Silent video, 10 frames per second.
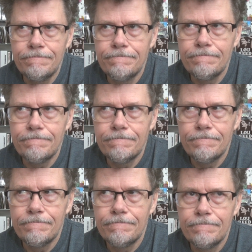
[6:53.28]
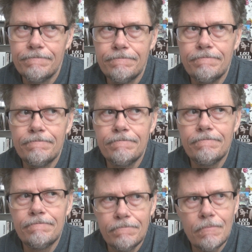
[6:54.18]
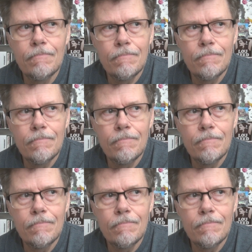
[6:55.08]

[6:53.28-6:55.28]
No one is speaking in this clip.